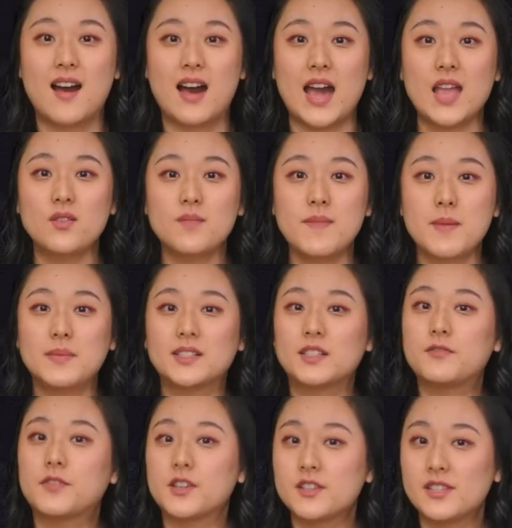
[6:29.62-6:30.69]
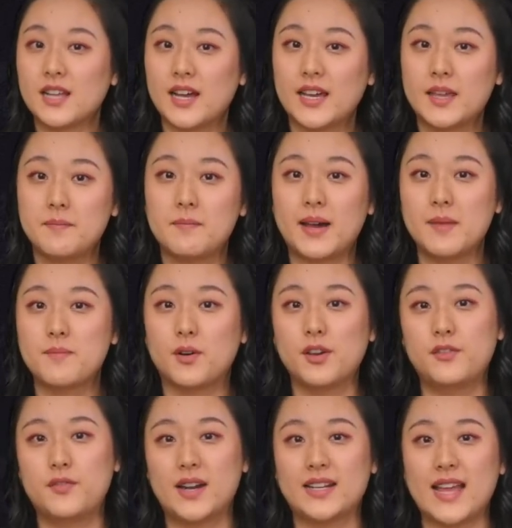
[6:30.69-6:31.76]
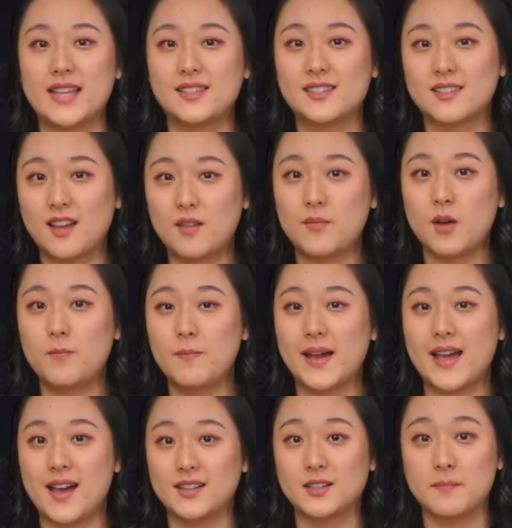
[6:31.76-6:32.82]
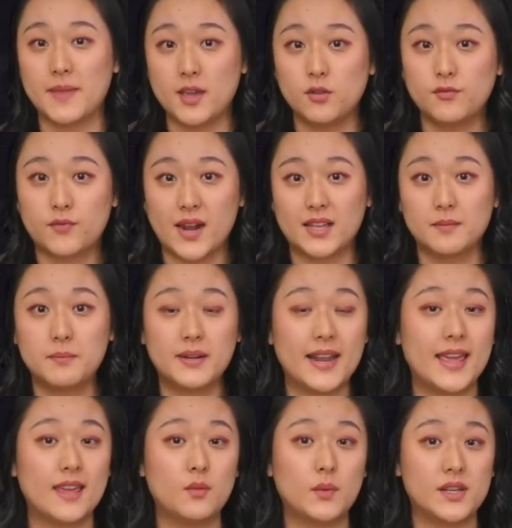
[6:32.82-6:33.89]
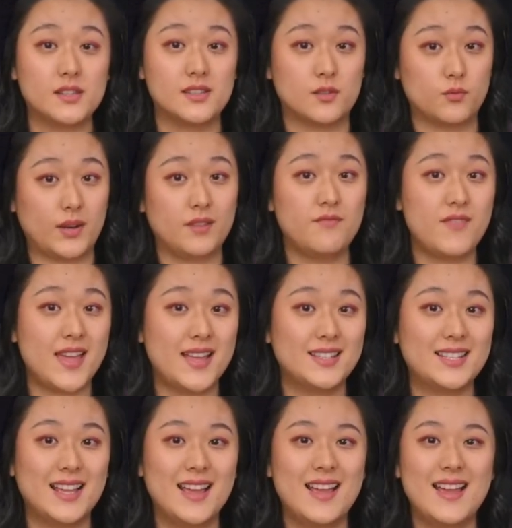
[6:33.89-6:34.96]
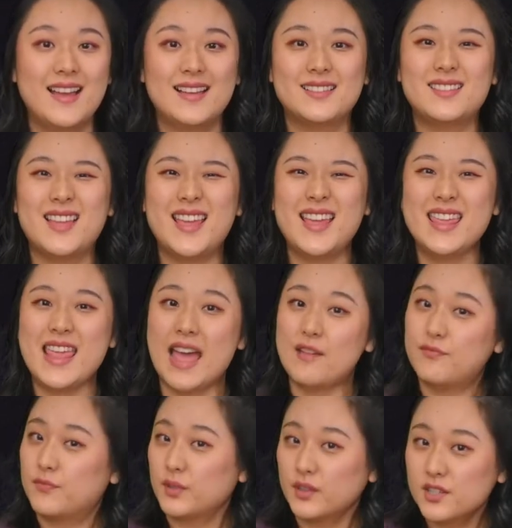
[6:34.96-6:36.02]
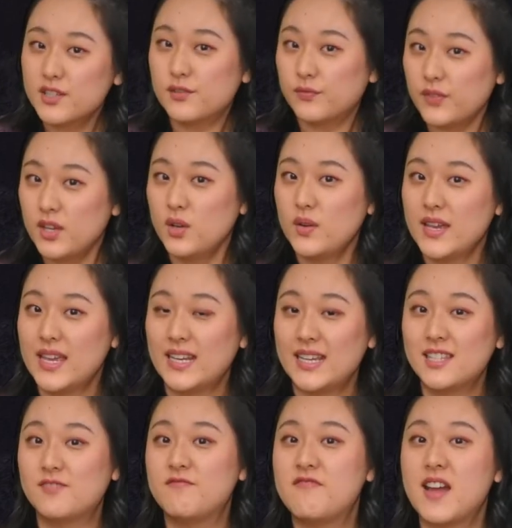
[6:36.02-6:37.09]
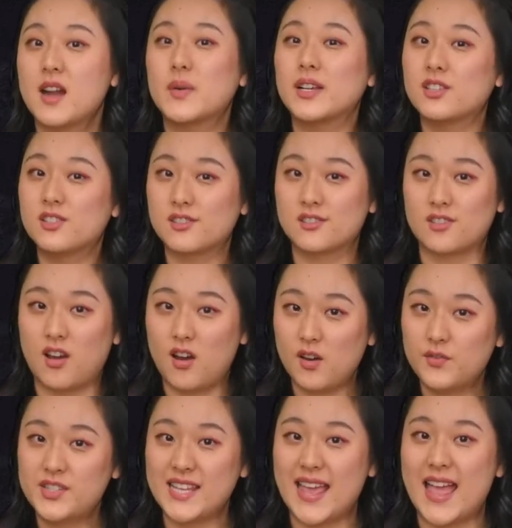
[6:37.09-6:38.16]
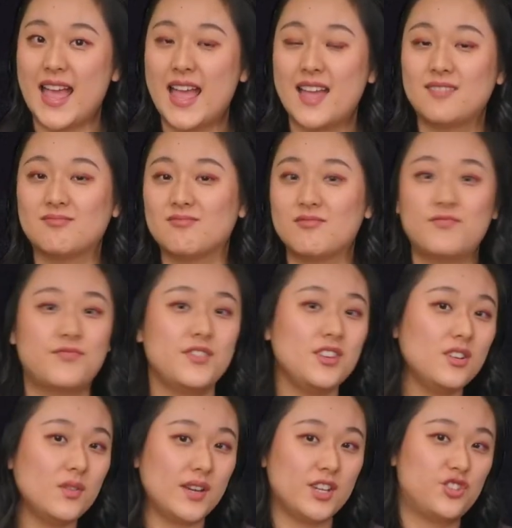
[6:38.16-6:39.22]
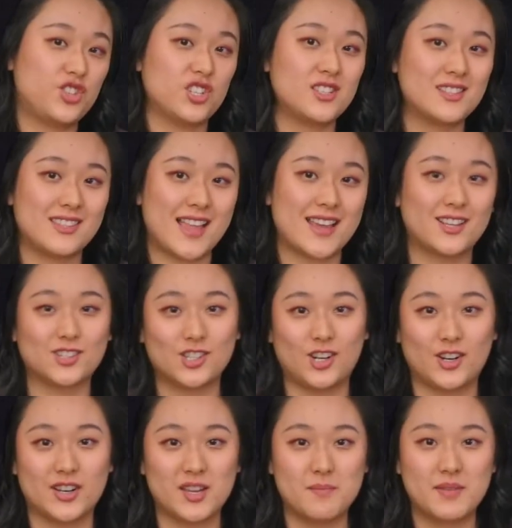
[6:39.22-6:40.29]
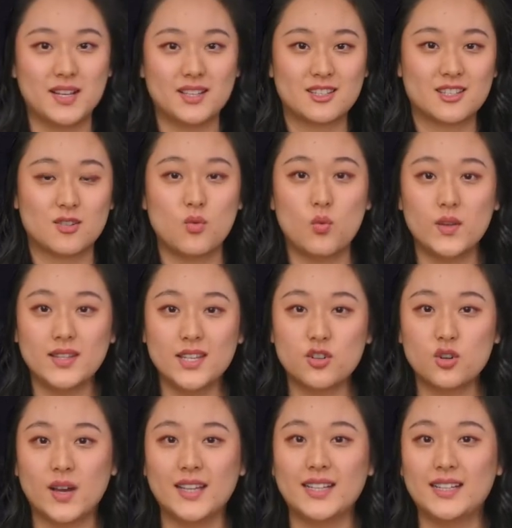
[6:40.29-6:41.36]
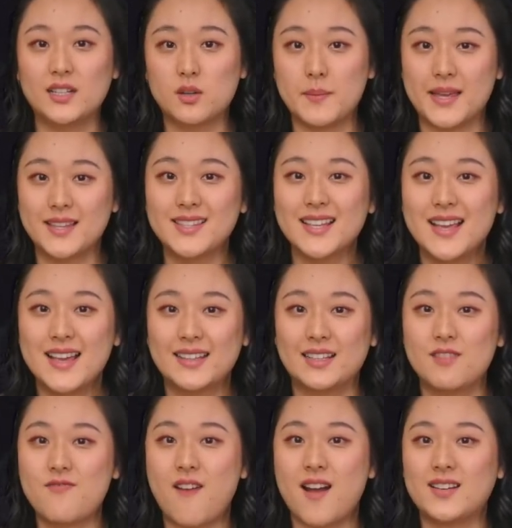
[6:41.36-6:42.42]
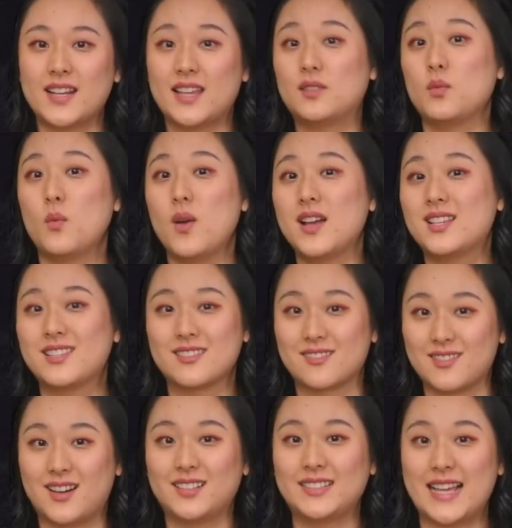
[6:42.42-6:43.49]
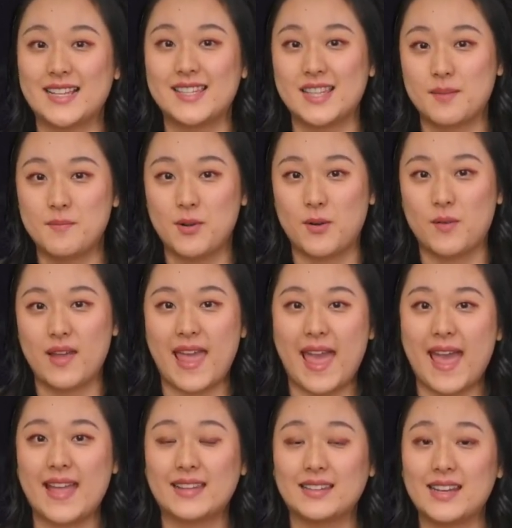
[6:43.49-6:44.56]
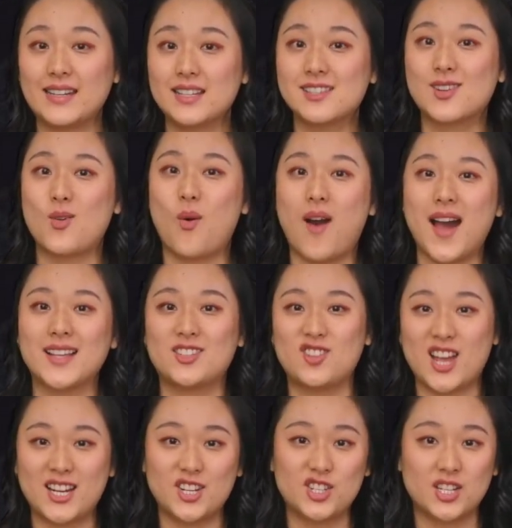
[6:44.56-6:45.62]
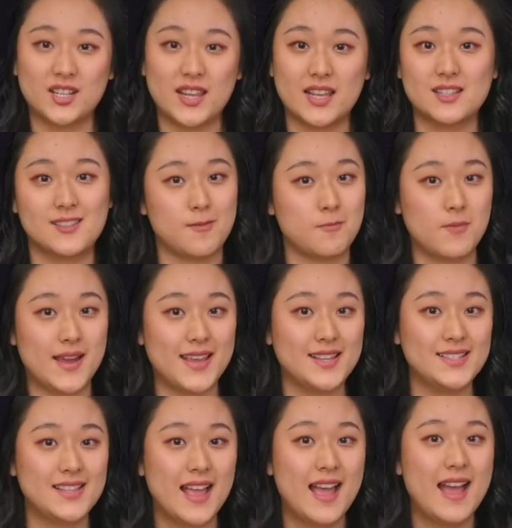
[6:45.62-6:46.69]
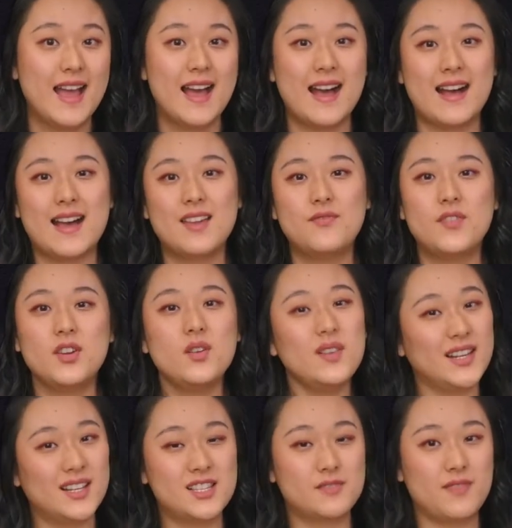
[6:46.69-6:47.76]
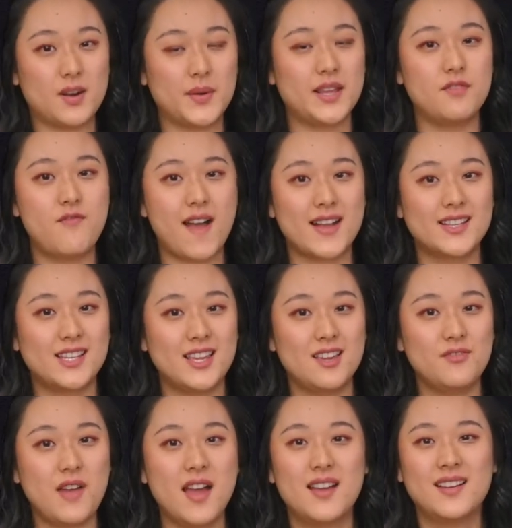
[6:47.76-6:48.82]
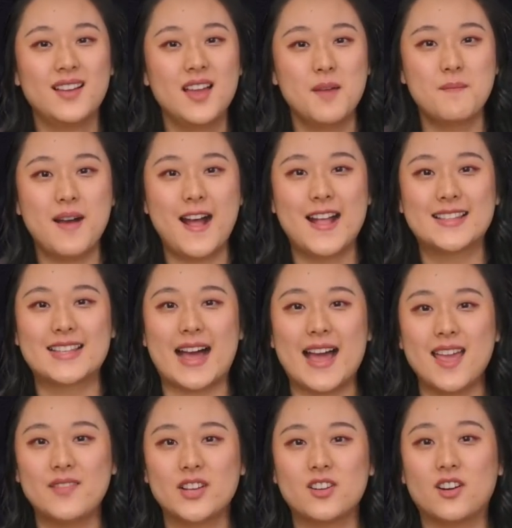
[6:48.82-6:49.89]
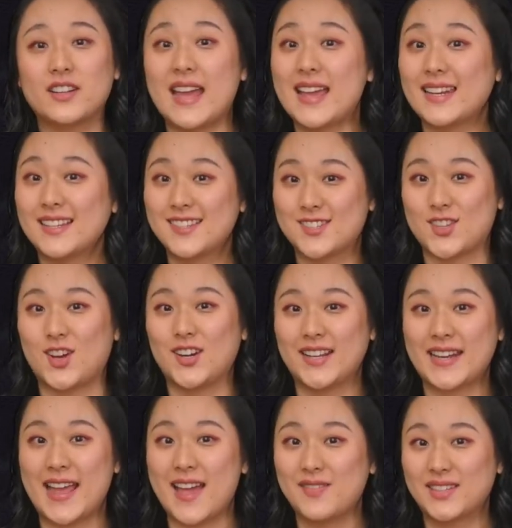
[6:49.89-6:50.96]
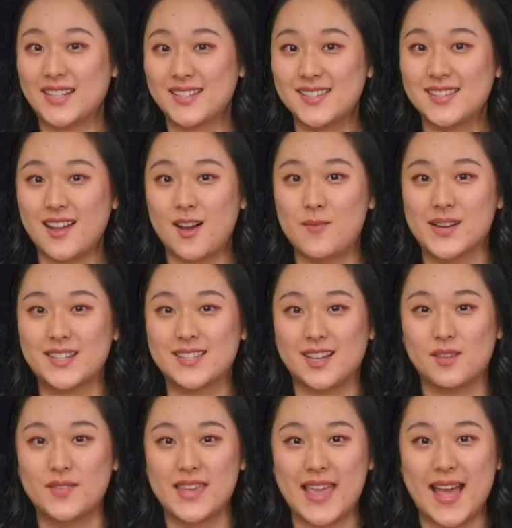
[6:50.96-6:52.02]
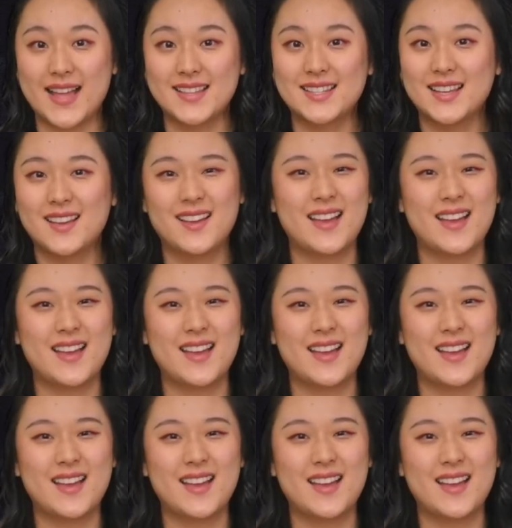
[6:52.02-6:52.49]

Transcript: I remember the first time my boyfriend and some of my other male friends play with Ring Fit. They at first feel it is very soft and feel it just like a toy, but when they tried a little bit, they found it was not that simple and it is quite challenging in some ways. I feel it is very effective, but I haven't got any solid evidence on myself yet.